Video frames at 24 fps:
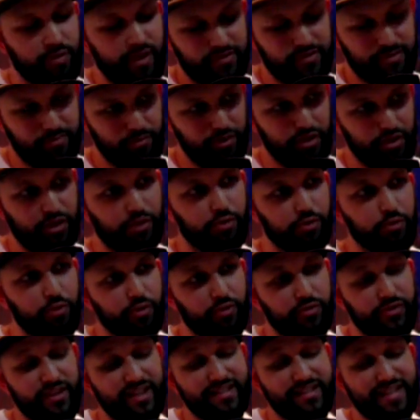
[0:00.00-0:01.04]
We have some really
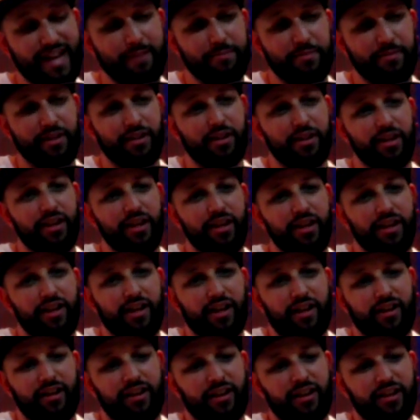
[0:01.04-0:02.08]
cool things happening
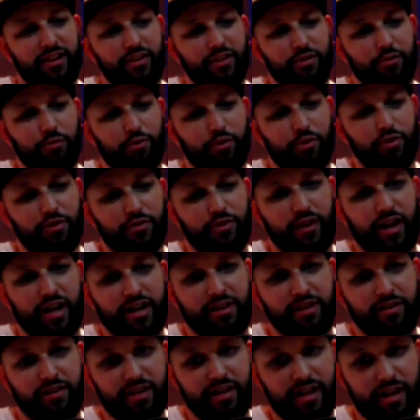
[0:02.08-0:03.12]
in the world of
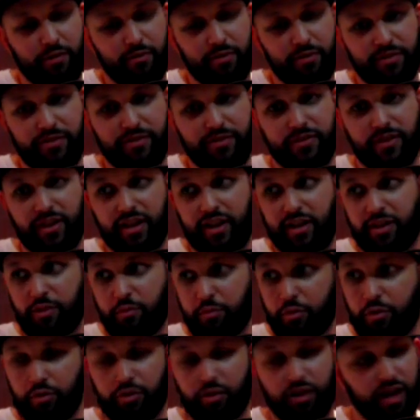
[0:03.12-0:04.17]
hockey right now with
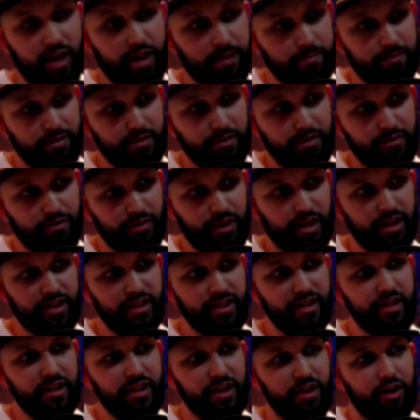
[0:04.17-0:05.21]
the World Cup of
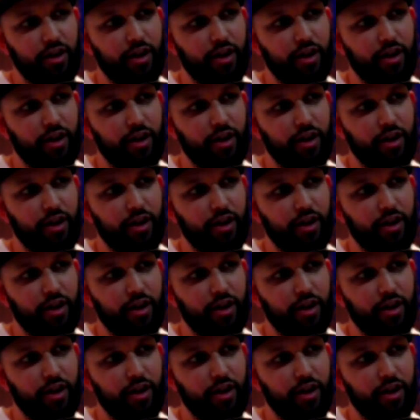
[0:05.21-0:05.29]
hockey.